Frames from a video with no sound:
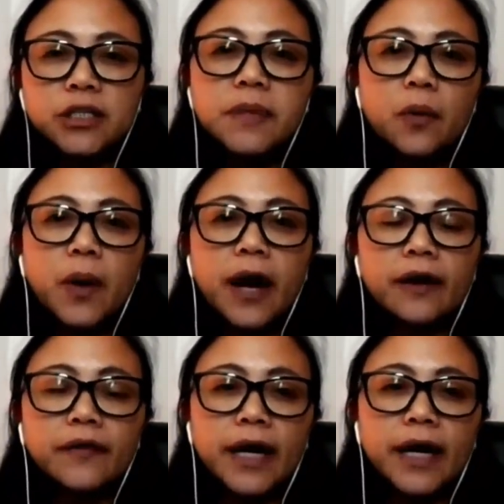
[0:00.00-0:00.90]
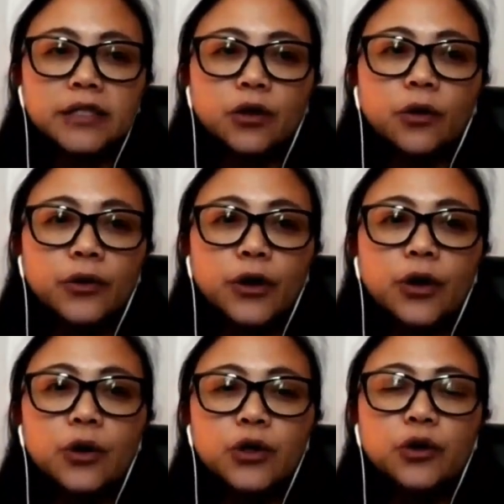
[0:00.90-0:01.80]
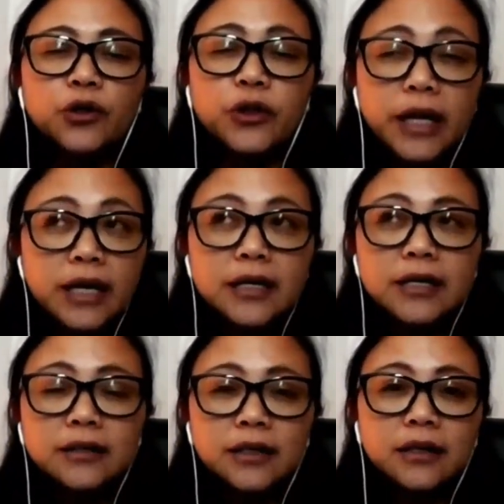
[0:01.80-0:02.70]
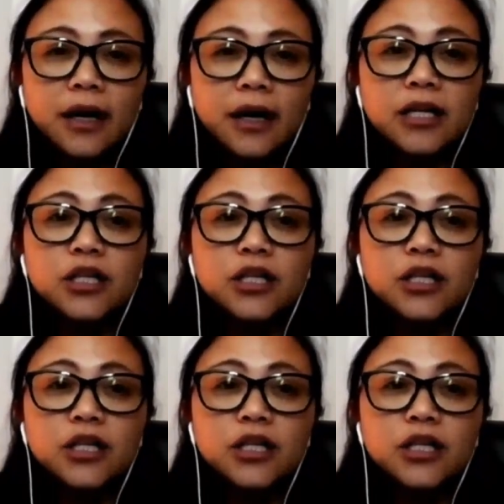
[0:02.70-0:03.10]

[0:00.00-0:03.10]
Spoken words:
aware that although you think and